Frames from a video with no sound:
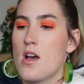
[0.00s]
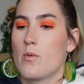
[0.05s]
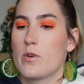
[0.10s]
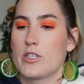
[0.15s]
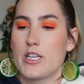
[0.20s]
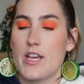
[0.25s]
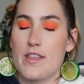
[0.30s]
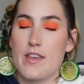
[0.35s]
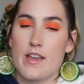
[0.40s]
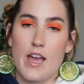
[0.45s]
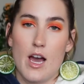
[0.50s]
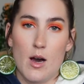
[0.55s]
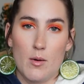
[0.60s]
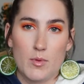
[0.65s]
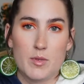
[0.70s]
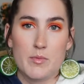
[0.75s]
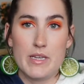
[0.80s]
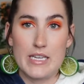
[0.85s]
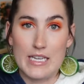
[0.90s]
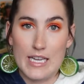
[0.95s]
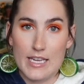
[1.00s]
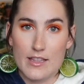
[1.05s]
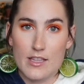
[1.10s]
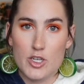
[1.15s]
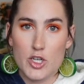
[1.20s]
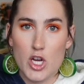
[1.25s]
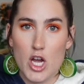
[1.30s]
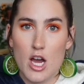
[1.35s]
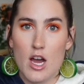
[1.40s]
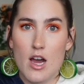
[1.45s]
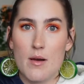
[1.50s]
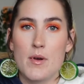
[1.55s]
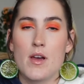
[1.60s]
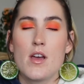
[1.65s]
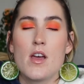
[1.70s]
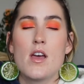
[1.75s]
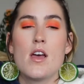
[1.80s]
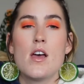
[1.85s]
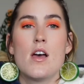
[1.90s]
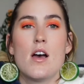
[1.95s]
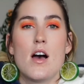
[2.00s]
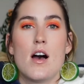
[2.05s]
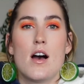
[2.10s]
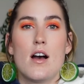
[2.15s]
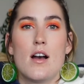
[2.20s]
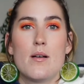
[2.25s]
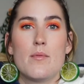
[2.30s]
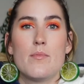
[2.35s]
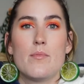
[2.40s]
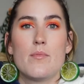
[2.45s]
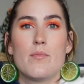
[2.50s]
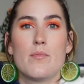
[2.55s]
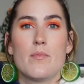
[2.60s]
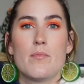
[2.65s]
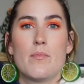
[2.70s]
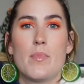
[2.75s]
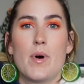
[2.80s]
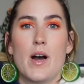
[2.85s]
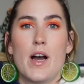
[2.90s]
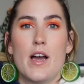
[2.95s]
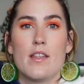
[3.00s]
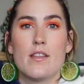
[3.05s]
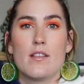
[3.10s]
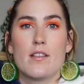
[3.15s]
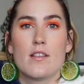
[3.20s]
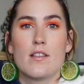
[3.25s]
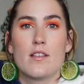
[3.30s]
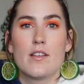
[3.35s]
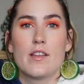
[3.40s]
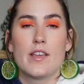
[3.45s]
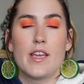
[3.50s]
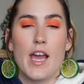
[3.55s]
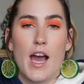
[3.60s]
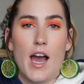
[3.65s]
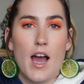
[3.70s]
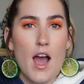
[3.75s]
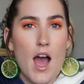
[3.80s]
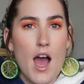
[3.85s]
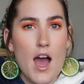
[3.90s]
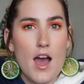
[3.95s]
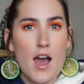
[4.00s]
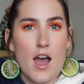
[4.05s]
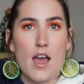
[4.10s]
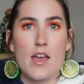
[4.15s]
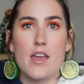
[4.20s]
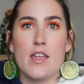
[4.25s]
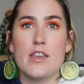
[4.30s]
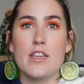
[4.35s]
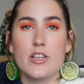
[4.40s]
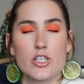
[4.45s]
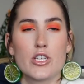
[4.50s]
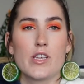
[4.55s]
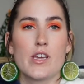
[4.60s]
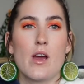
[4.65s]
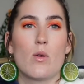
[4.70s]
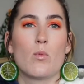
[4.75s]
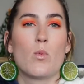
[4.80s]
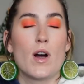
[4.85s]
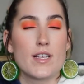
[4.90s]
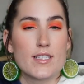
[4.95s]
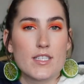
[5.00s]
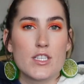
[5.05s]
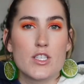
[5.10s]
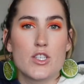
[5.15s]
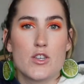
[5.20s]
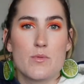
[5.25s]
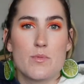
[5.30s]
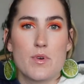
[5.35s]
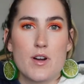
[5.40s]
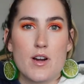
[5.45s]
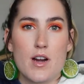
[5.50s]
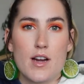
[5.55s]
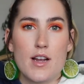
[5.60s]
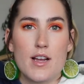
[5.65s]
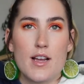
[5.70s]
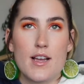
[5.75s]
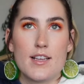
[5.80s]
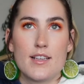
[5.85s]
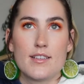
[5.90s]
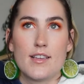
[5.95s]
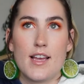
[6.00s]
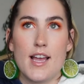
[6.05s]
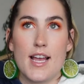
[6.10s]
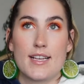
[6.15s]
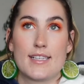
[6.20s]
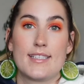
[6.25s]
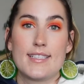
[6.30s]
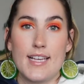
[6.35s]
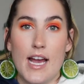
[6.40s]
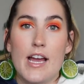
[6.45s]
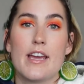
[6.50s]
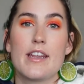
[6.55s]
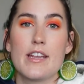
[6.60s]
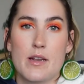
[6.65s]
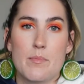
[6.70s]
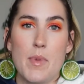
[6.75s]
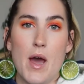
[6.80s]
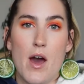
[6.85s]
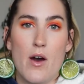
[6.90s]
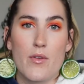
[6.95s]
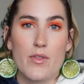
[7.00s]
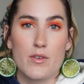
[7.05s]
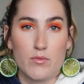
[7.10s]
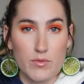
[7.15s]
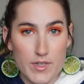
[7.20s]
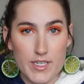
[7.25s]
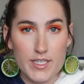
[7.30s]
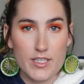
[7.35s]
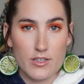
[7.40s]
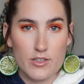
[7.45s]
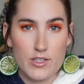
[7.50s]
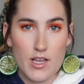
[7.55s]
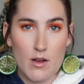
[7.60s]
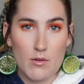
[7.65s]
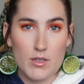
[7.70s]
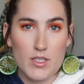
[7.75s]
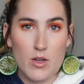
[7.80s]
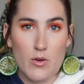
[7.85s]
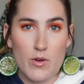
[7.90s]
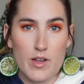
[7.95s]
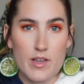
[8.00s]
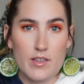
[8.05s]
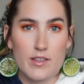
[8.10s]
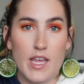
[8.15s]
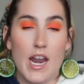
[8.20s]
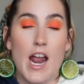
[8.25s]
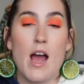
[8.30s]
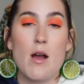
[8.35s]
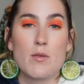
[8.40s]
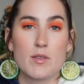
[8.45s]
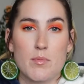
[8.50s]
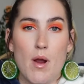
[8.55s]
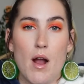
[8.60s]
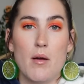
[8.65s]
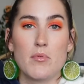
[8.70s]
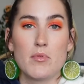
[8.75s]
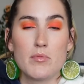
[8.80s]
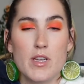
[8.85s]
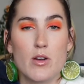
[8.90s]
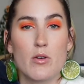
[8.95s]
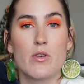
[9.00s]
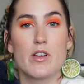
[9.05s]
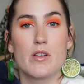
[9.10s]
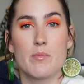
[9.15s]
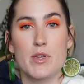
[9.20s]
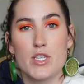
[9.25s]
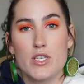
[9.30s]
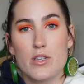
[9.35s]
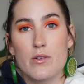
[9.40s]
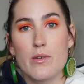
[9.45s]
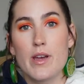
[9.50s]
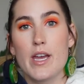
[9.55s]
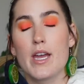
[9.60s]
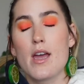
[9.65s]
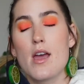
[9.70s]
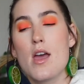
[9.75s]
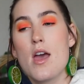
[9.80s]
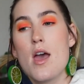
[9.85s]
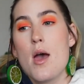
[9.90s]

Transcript: which I think helped me get the job. Um, but yeah, initially I wasn't super excited about the research that was going, that I was probably going to be doing,